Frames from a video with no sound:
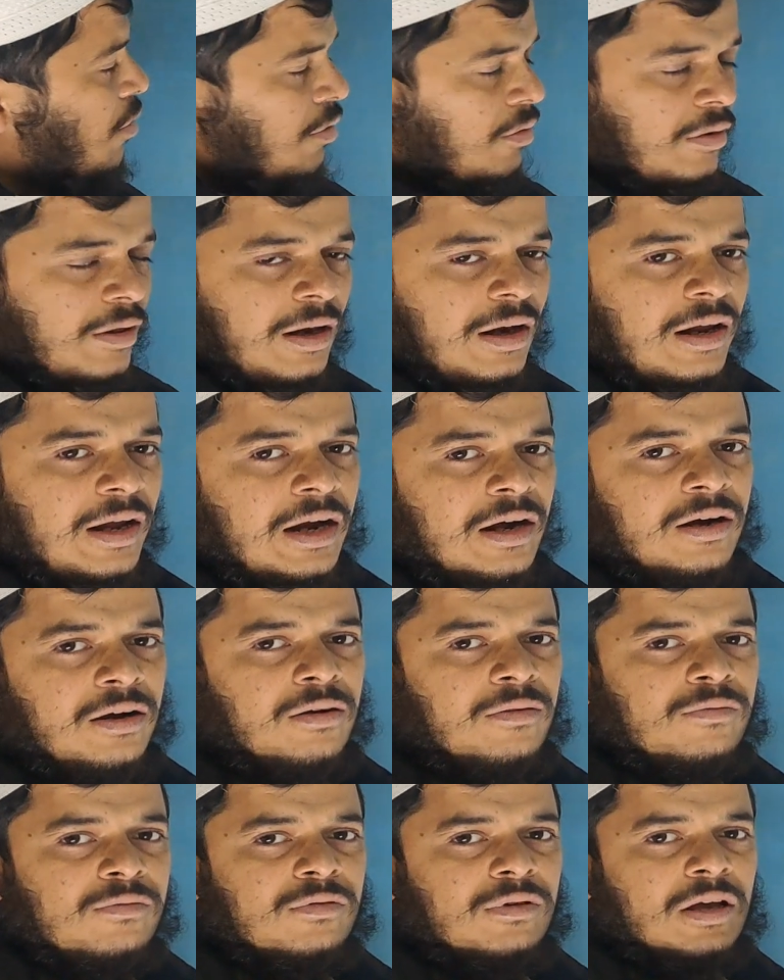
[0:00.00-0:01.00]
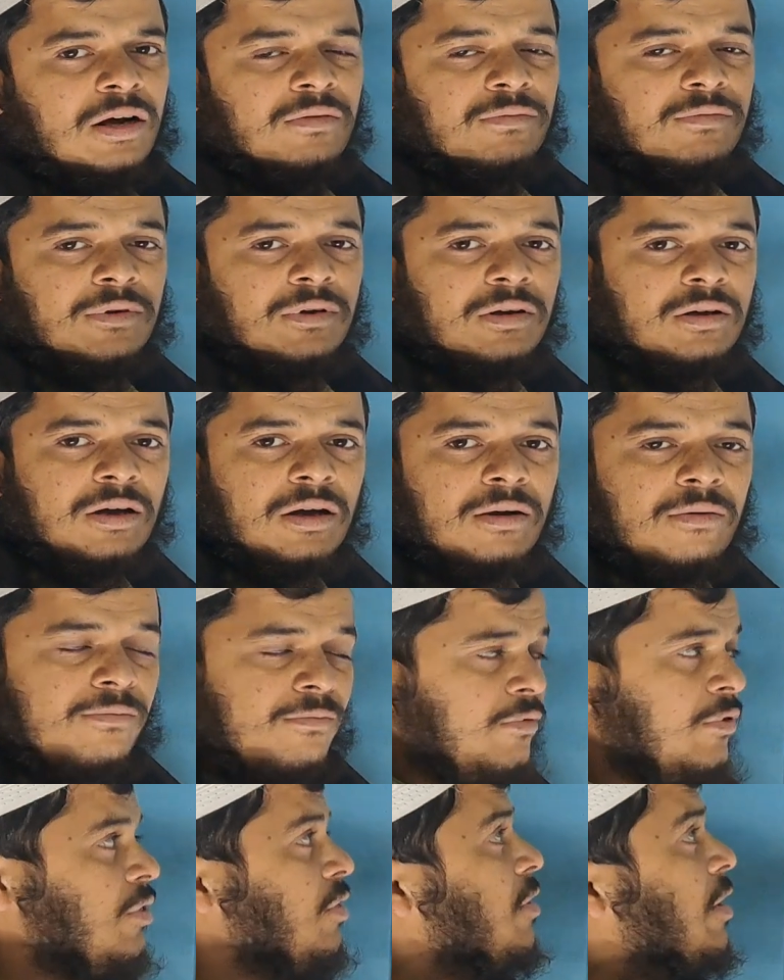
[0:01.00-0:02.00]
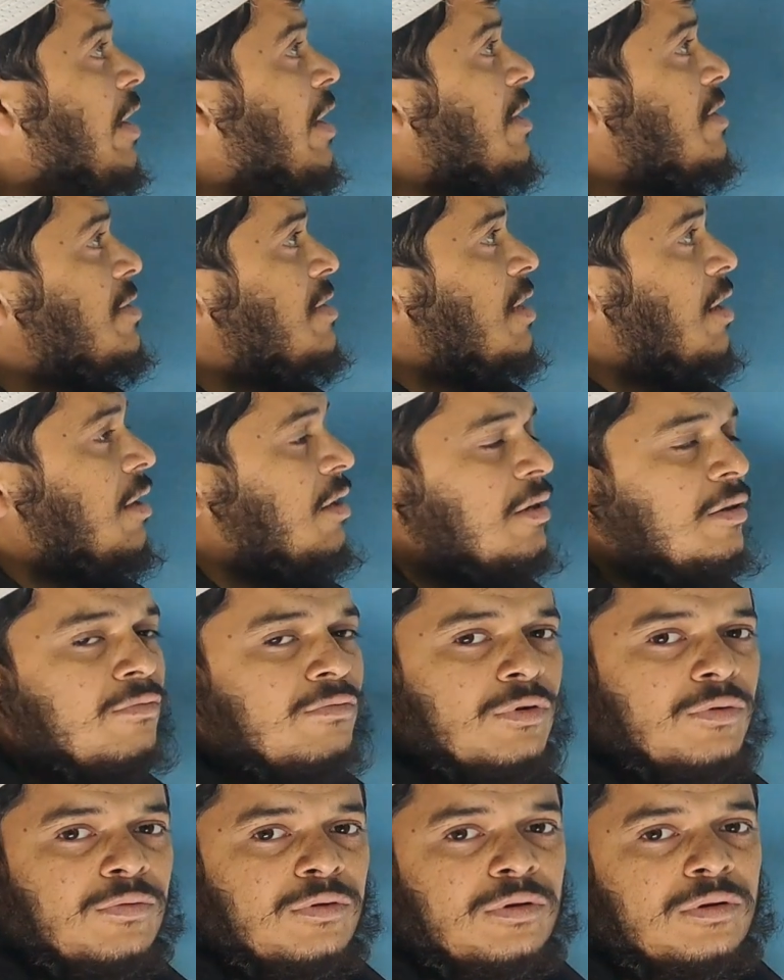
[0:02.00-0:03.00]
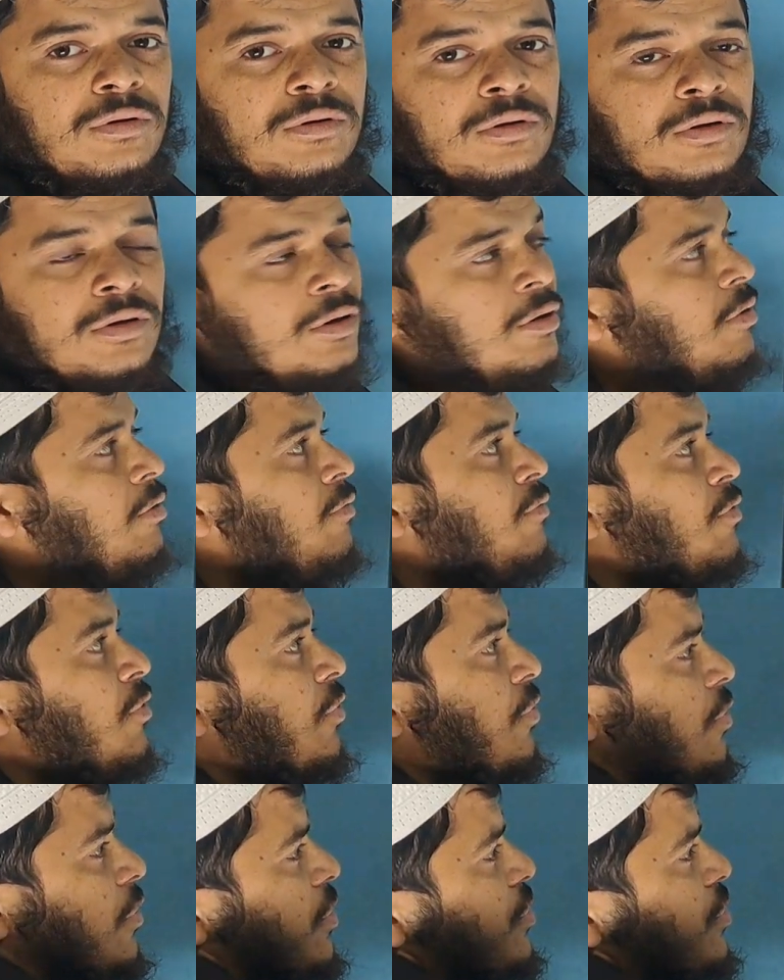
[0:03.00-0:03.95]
the letter that will come with that sign, we will, with